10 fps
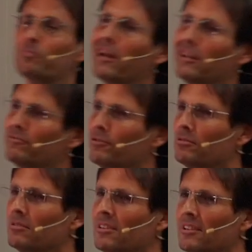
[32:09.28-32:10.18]

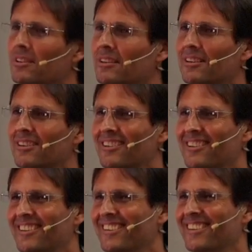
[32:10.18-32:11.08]
painful,
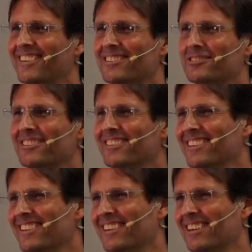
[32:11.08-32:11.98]
isn't it,
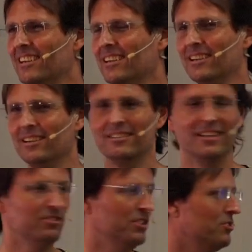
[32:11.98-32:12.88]

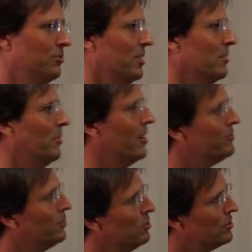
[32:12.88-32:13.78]
than just doing it by
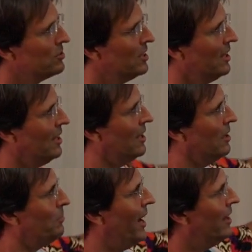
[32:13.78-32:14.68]
force.
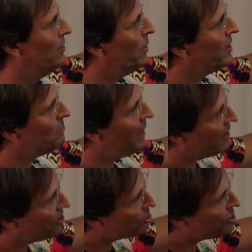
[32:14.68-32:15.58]
But we can
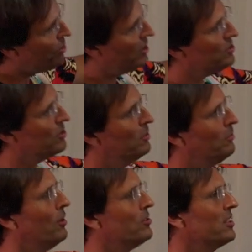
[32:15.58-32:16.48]
make a choice to
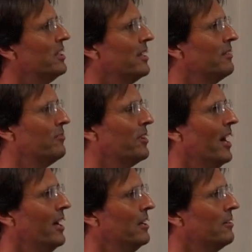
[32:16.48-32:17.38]
emotionally
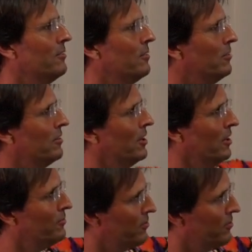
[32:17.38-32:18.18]
forgive, you know,